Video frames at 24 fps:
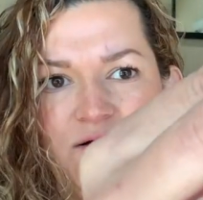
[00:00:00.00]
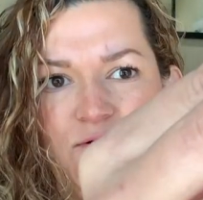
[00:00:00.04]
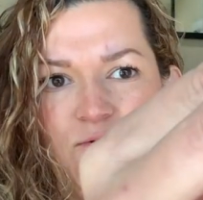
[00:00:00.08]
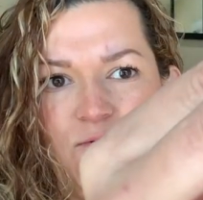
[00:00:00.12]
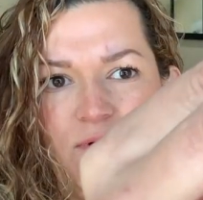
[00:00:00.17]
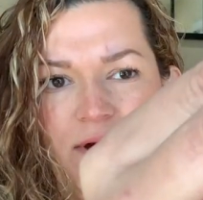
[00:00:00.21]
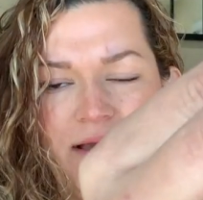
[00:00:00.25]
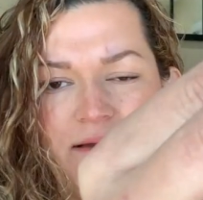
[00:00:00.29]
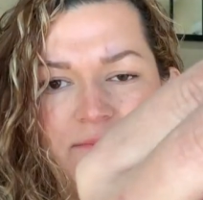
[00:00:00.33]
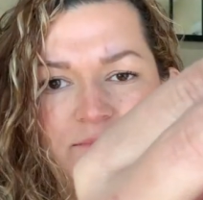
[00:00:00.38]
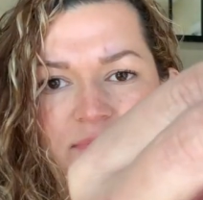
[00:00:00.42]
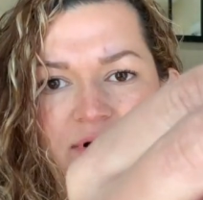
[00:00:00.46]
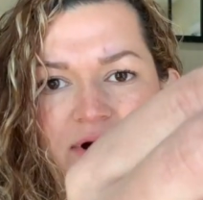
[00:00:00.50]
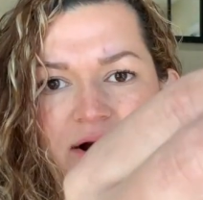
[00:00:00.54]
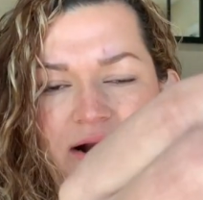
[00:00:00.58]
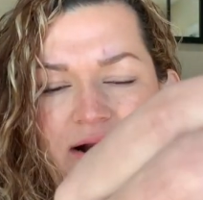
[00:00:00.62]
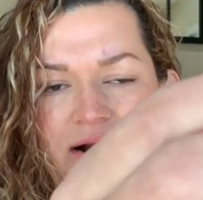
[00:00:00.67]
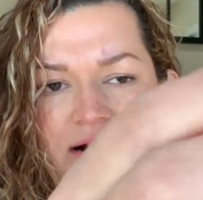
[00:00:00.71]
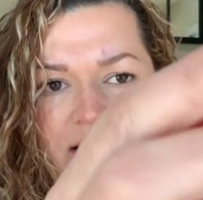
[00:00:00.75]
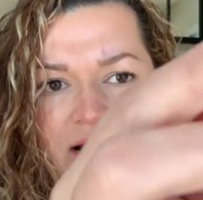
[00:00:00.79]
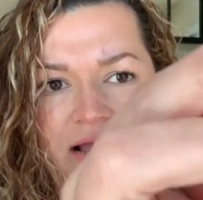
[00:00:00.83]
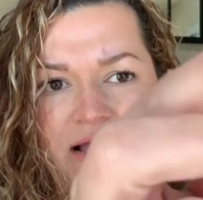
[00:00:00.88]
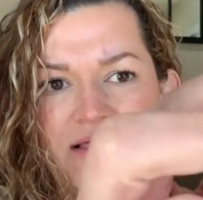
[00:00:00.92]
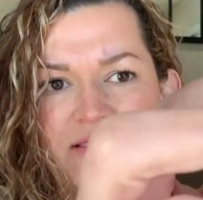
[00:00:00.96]
white
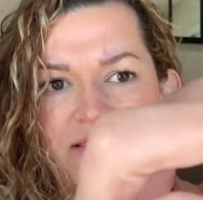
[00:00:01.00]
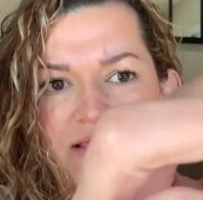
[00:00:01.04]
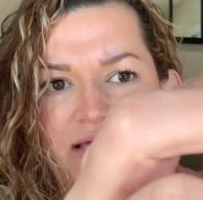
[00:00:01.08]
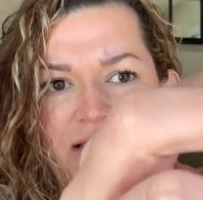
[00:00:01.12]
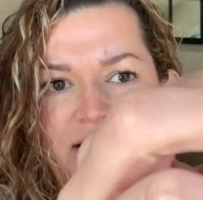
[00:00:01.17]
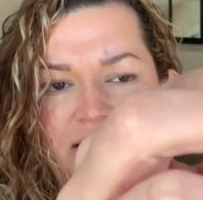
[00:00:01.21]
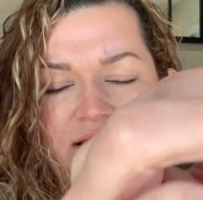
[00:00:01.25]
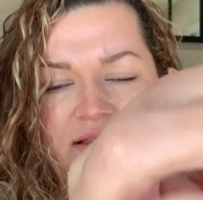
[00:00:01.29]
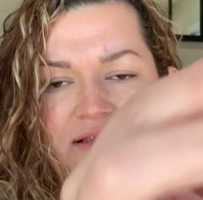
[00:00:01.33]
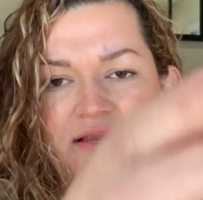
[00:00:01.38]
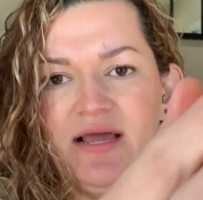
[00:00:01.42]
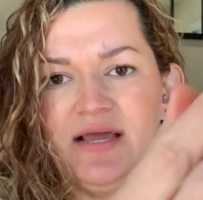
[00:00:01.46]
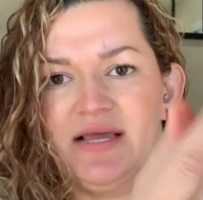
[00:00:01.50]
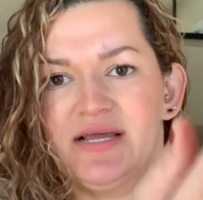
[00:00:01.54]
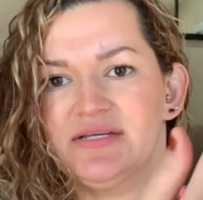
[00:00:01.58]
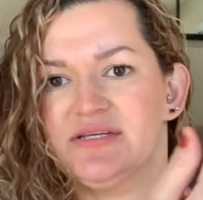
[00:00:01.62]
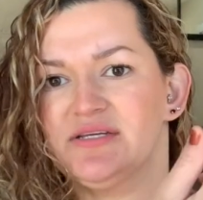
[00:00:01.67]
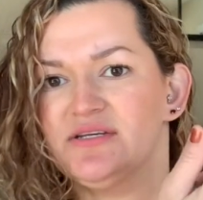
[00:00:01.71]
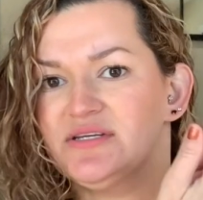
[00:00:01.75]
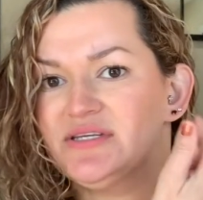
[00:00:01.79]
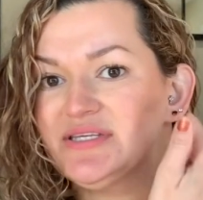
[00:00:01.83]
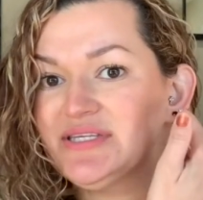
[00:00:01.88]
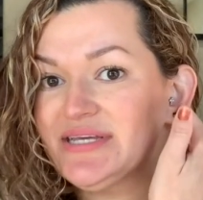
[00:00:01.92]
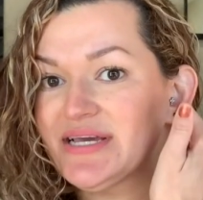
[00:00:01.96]
part, and then I
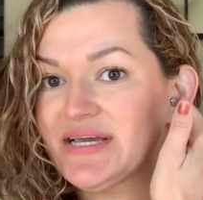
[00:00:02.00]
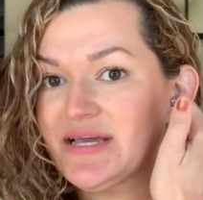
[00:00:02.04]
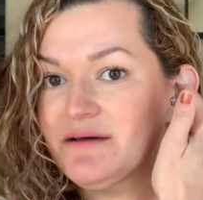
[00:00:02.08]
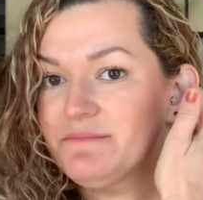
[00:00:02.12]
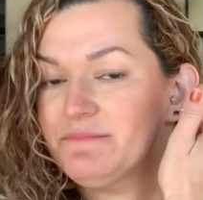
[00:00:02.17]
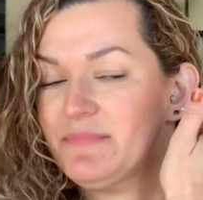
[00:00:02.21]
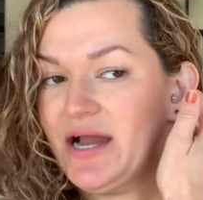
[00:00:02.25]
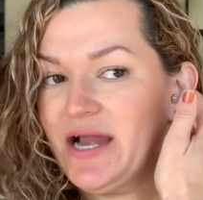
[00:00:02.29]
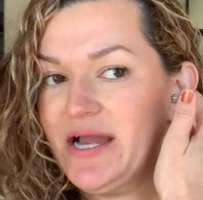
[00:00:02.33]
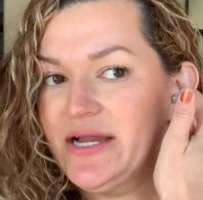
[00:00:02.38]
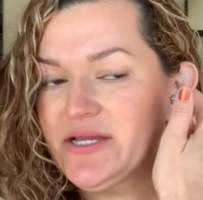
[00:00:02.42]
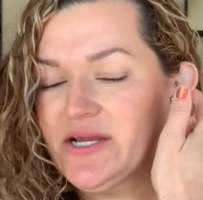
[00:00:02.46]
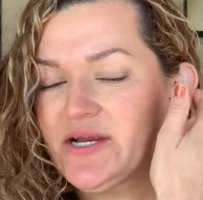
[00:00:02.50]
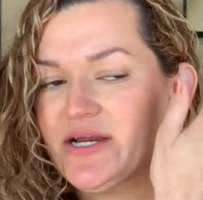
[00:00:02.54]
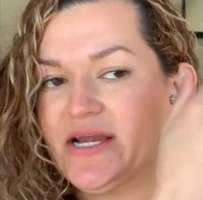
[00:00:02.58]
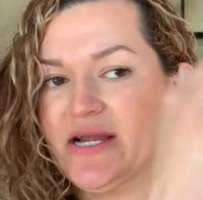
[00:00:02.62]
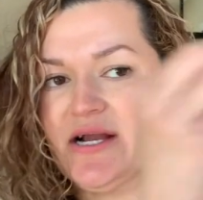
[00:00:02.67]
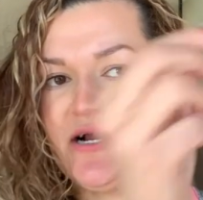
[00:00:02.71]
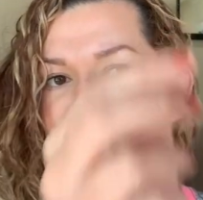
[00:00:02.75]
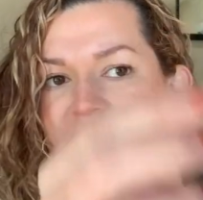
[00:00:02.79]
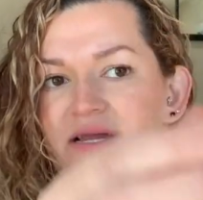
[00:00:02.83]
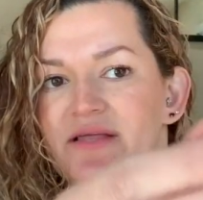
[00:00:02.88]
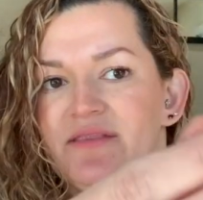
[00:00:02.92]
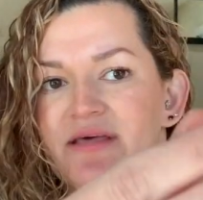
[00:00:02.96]
guess you stick it behind your
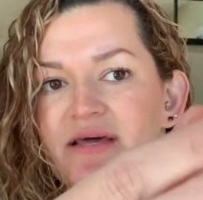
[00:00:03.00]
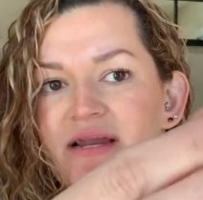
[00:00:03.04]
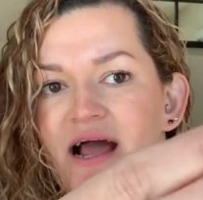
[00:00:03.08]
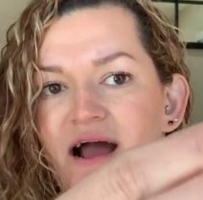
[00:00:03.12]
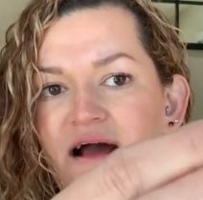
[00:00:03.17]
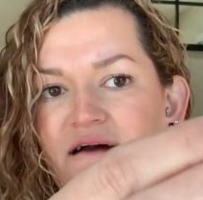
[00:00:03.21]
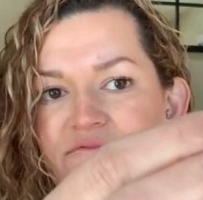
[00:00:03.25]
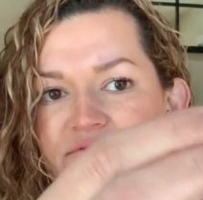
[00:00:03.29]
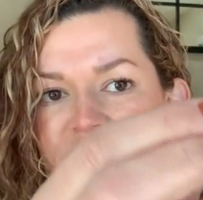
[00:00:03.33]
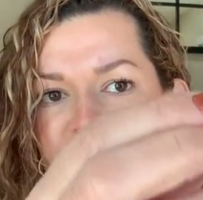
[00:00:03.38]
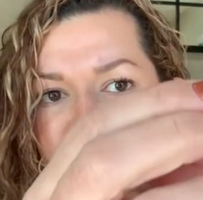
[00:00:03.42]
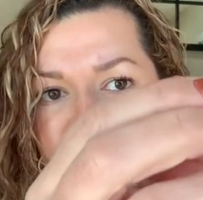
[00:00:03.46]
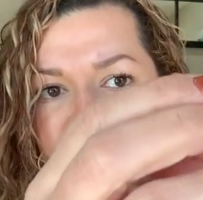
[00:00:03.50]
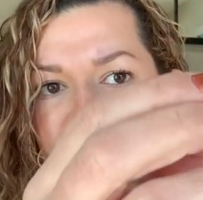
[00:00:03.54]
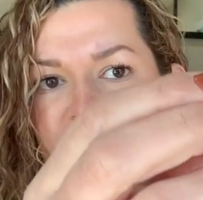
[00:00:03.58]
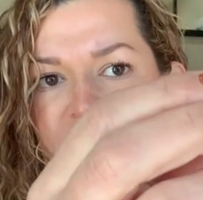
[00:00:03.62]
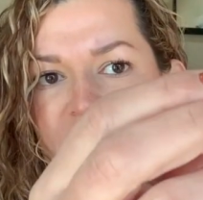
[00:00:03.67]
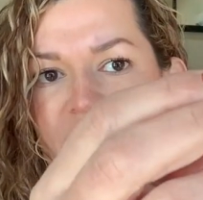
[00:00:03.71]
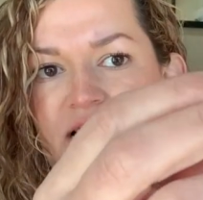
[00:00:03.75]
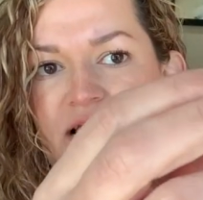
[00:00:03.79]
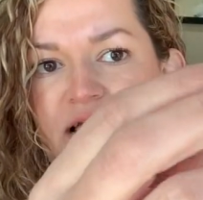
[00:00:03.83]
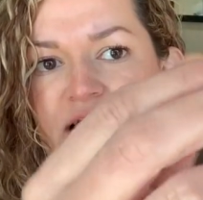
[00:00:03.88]
ear, and then after